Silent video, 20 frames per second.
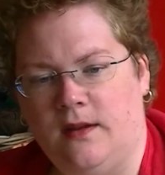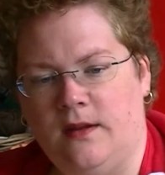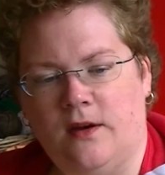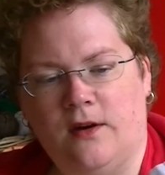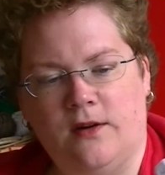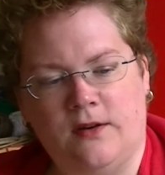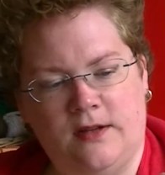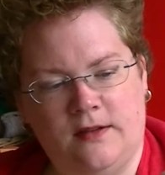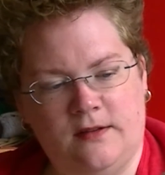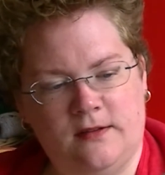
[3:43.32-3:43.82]
the
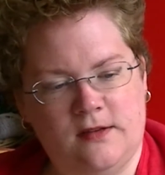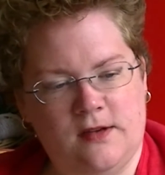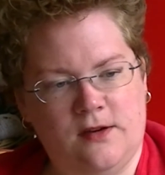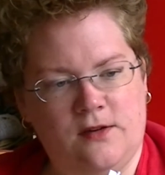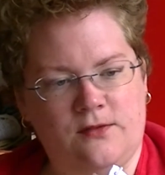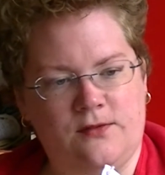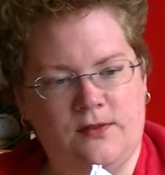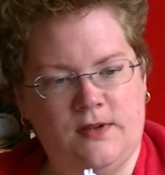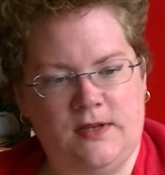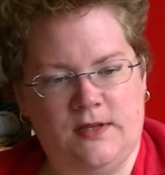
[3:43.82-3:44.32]
yarn
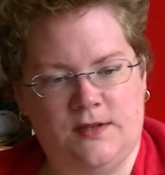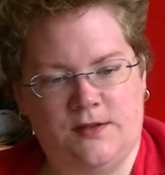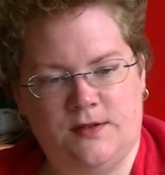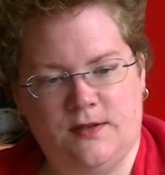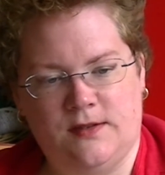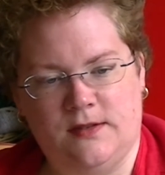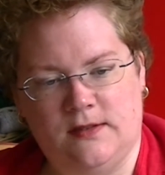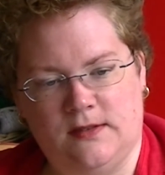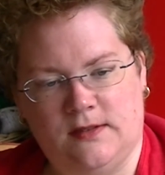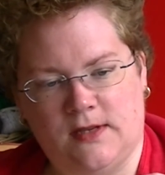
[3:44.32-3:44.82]
itself is
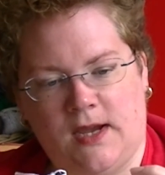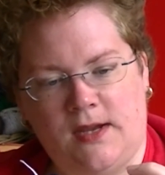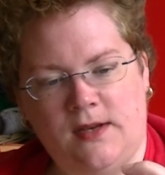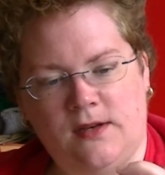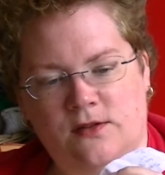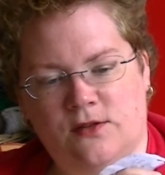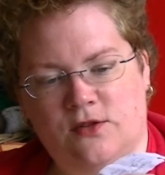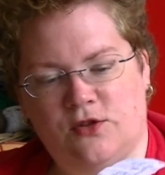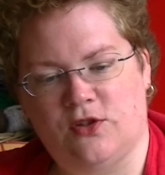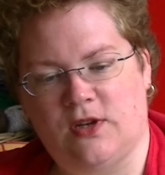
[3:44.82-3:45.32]

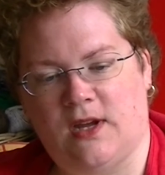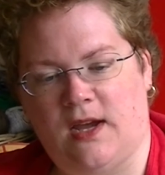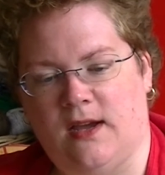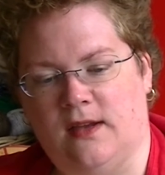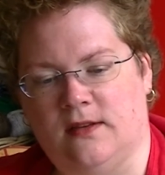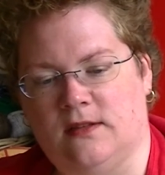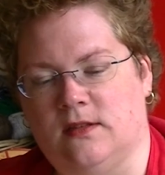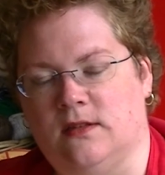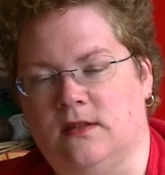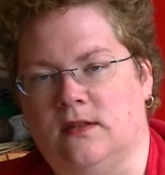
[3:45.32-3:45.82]

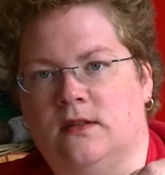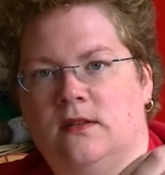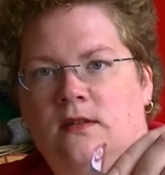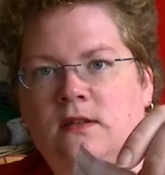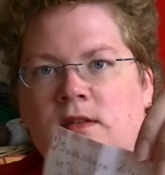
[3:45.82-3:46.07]
Seidenstraße